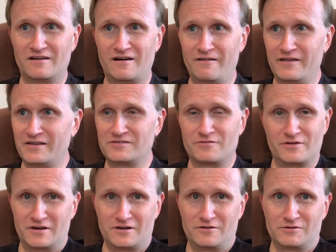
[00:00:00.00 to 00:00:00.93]
All that's
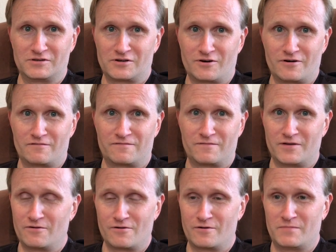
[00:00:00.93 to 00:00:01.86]
going to do is hurt
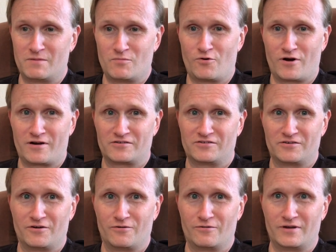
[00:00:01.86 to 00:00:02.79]
hurt me more.
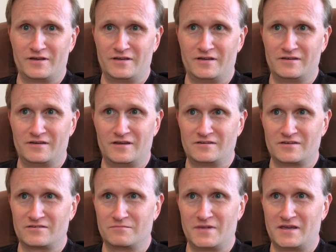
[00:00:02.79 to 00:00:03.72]
So it, it
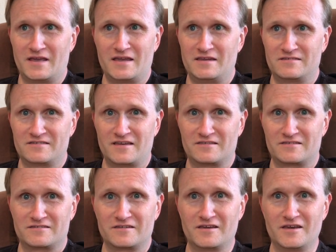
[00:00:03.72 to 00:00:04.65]
doesn't make any
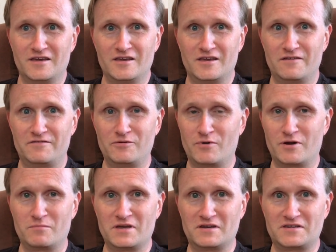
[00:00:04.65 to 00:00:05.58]
sense if you want
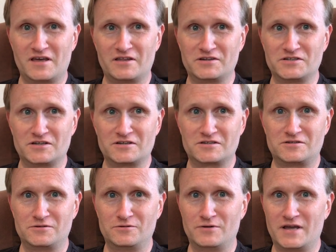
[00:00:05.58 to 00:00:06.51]
to be intelligent
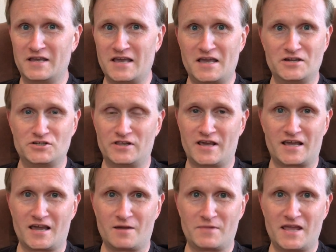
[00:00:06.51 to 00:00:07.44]
to engage in that
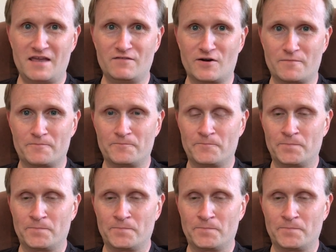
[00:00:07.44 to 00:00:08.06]
kind of behavior.